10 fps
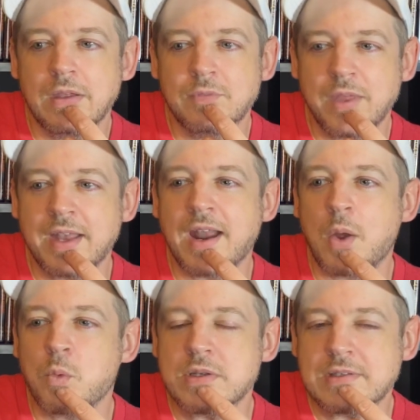then I
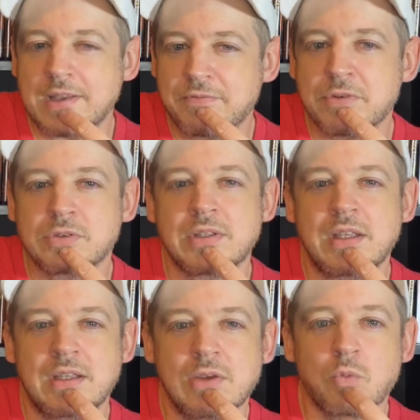would
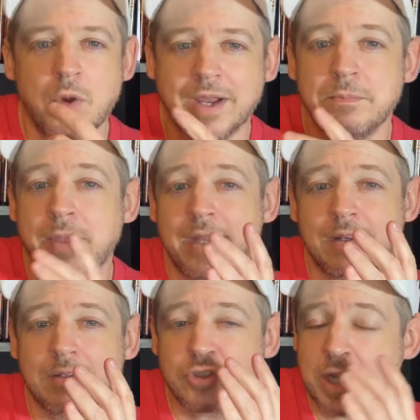definitely
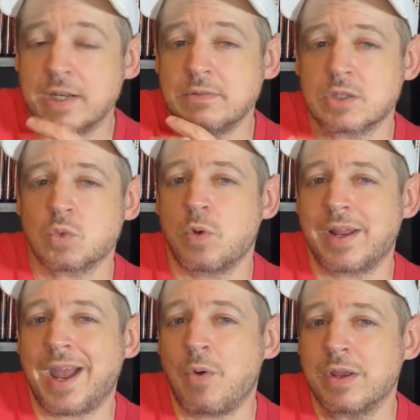recommend checking this one
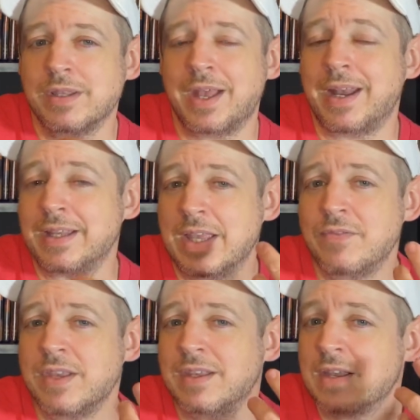out again and
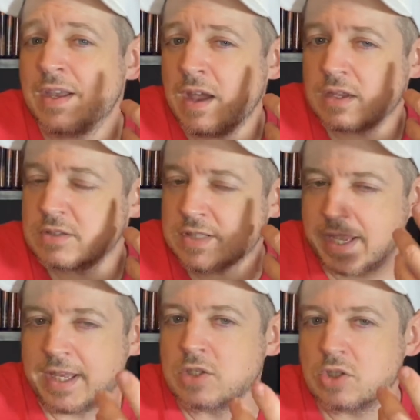giving it a
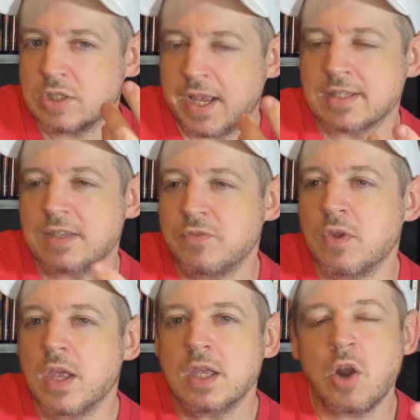second chance. If you, you
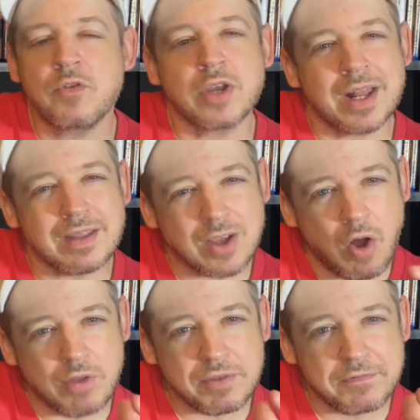know, if you're kind of like
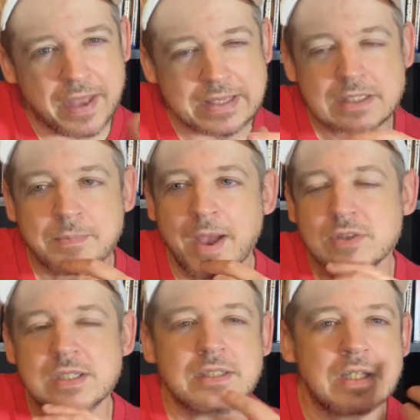on the fence about
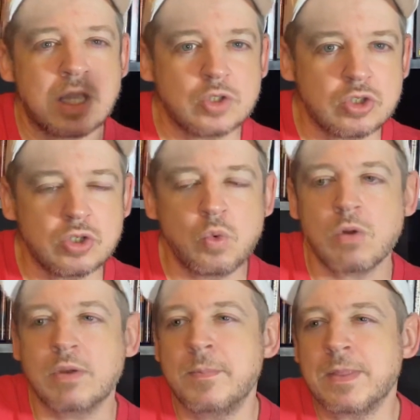seeing The Nun 2,
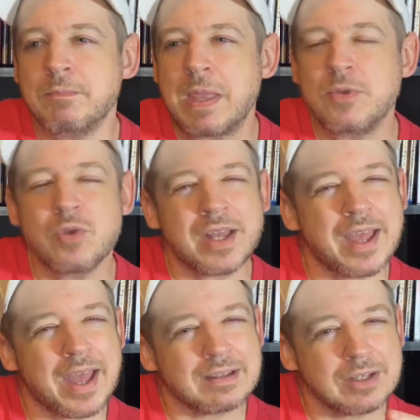or maybe you kind of
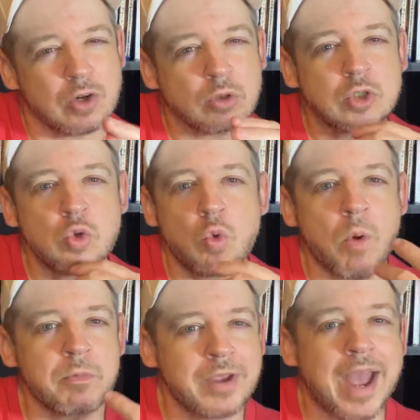had, you know, a
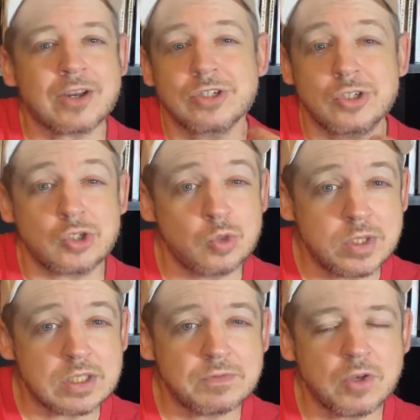lukewarm reaction to
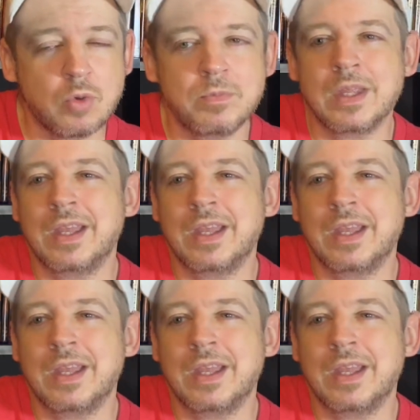this film,